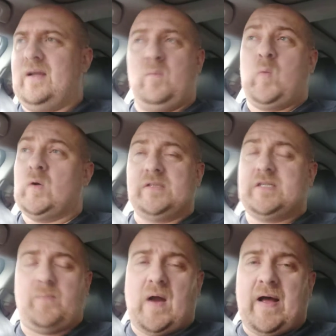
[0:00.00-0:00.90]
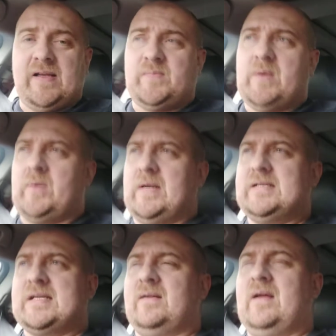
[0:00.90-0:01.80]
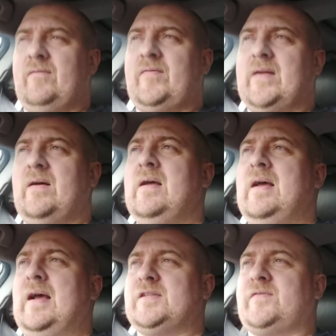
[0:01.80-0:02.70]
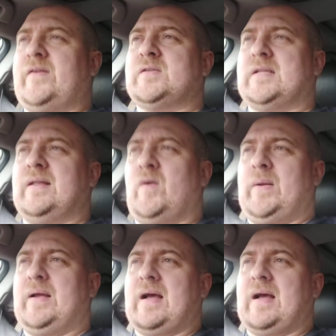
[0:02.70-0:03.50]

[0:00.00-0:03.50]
It wouldn't surprise me, but it just feels a little bit